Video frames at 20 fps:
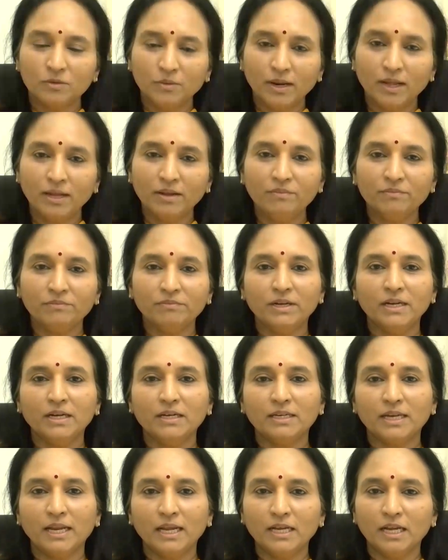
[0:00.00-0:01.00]
Today we'll
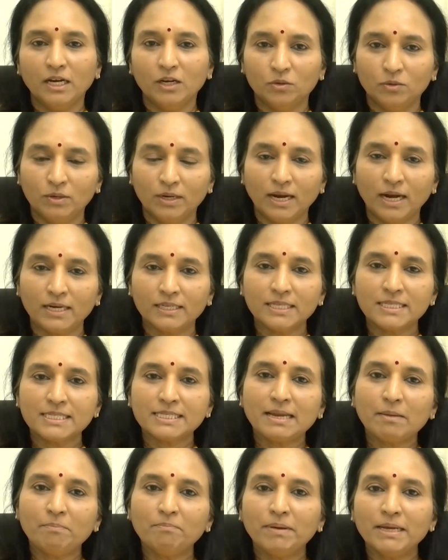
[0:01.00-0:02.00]
take a look at the
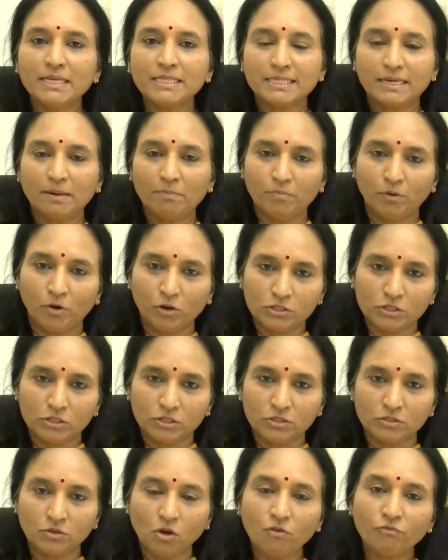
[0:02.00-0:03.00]
step-by-step
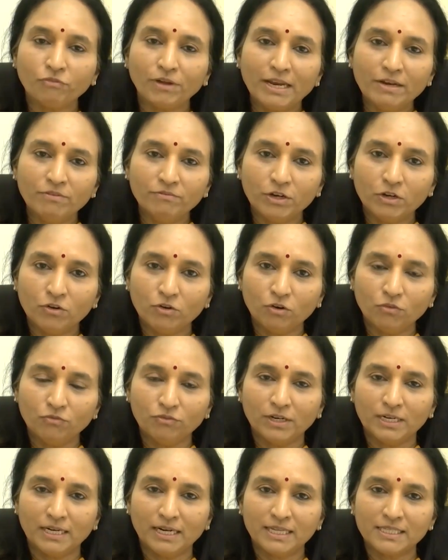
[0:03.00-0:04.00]
process of in vitro
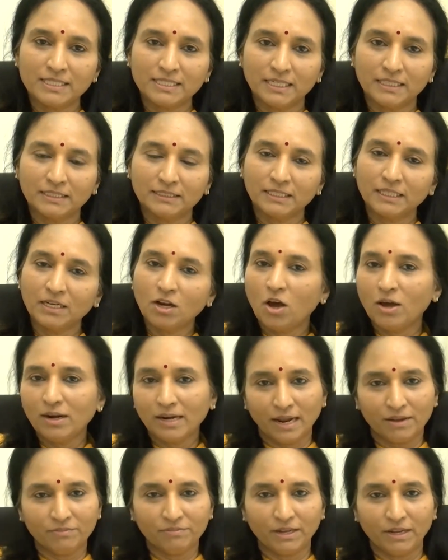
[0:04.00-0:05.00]
fertilization or
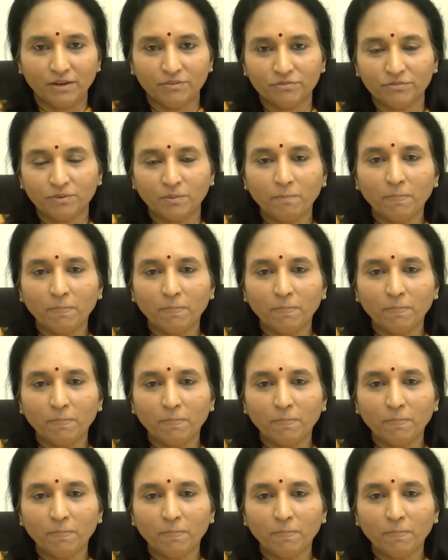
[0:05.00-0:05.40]
IVF.